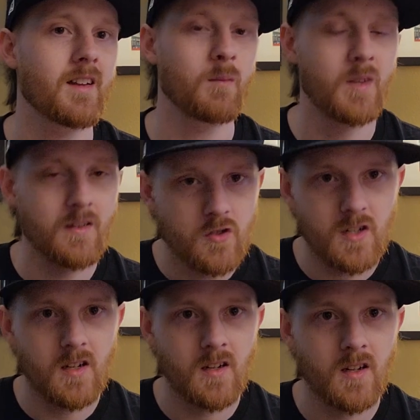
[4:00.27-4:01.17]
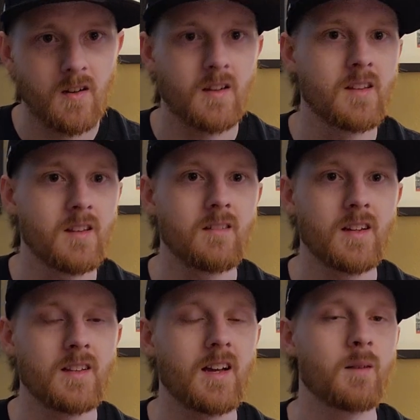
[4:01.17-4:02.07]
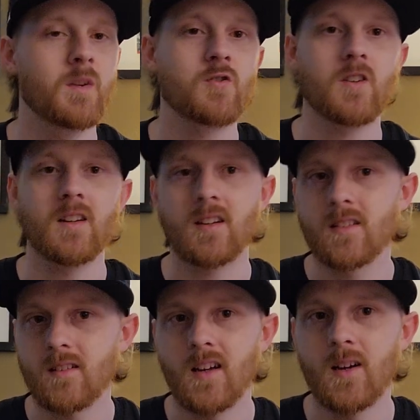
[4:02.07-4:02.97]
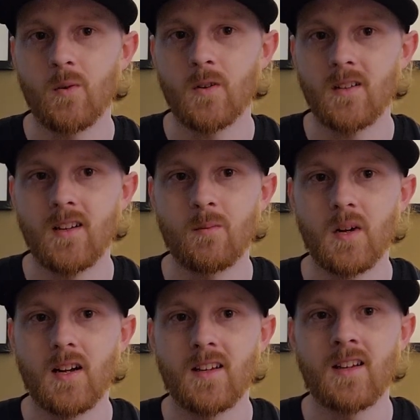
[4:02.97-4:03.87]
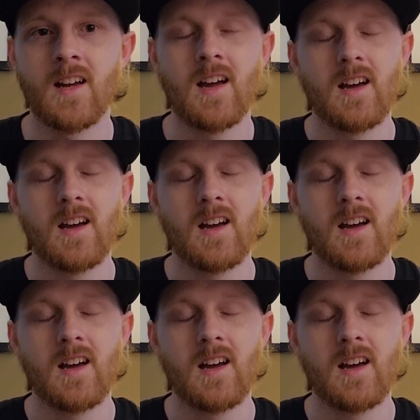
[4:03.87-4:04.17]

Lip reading: like, I'm not a cheater or anything like that. I'm not trying to get a sly one on anybody.